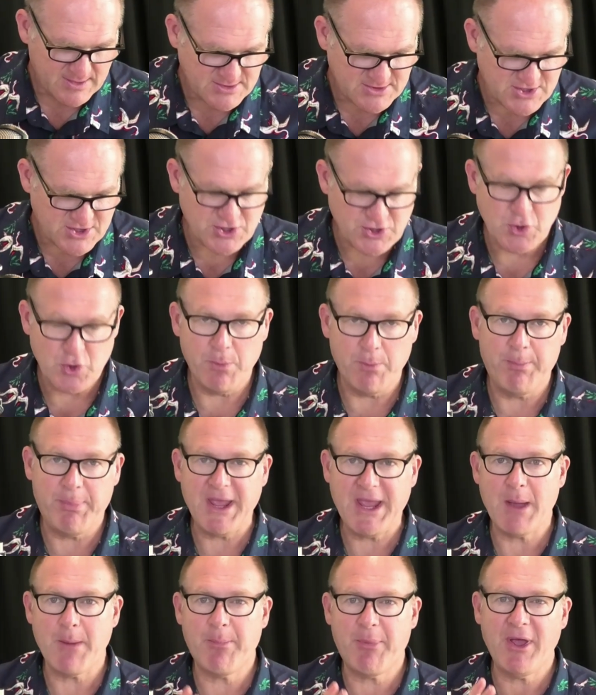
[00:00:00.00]
to do
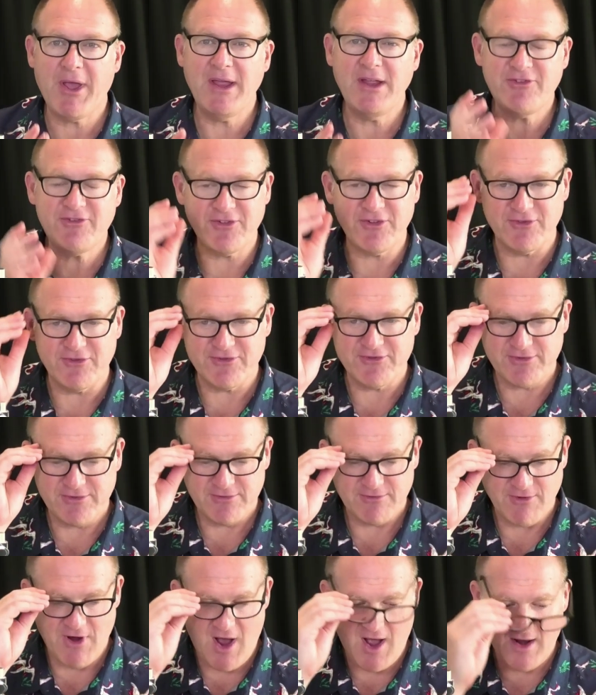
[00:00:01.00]
bigger pieces,
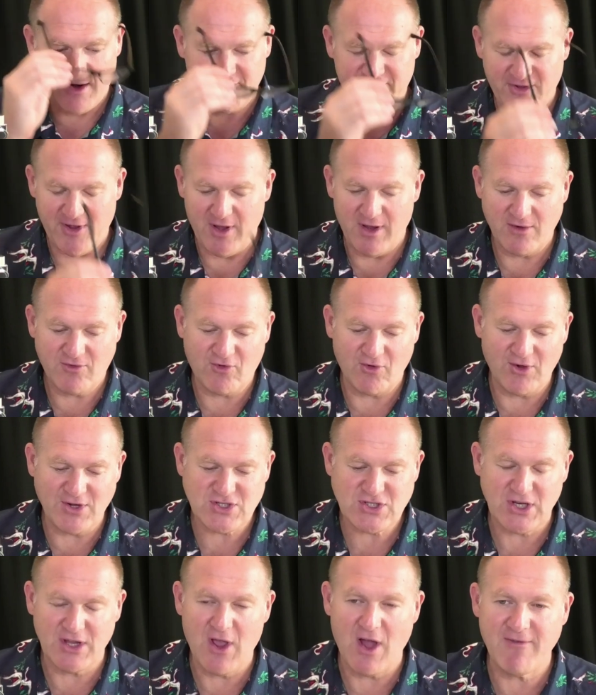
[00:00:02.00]
right? So
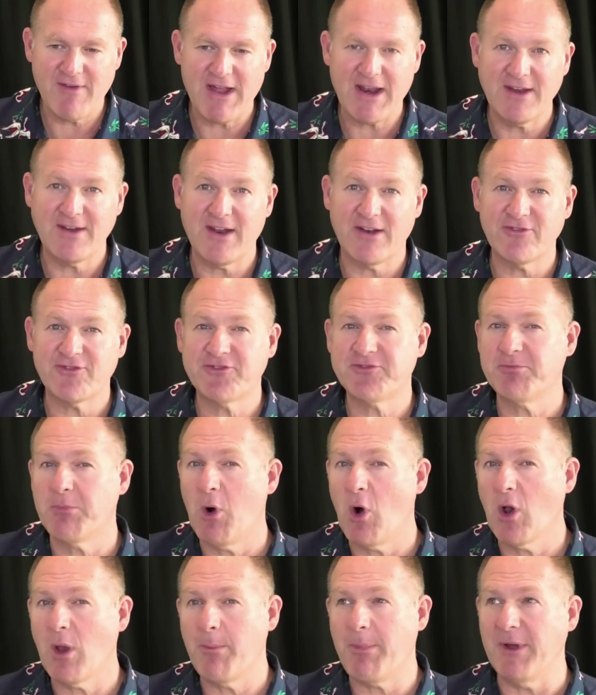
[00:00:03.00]
traditionally I've only done
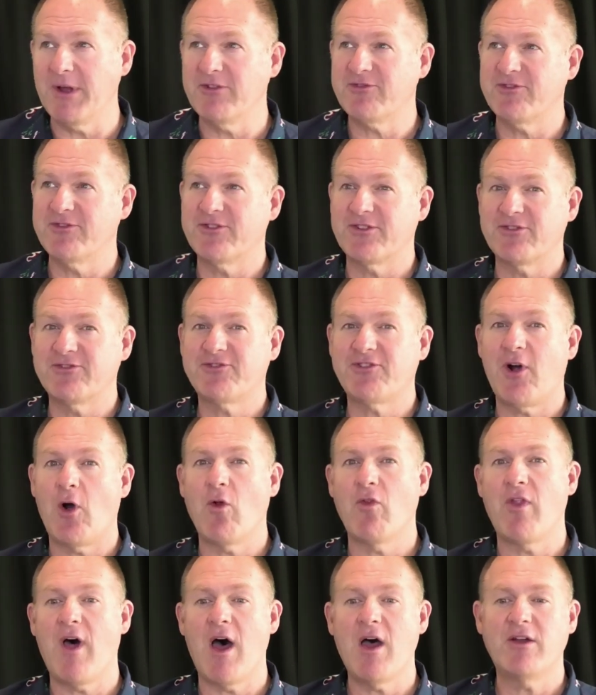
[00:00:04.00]
smaller pieces and
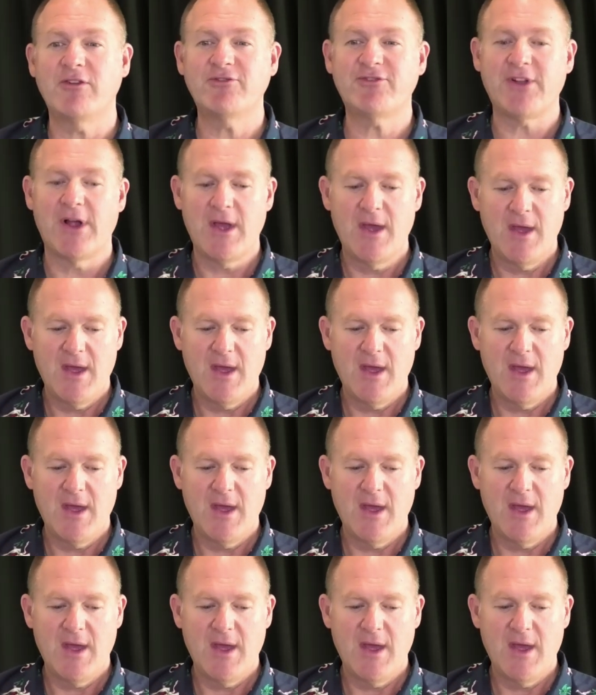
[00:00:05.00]
sold those.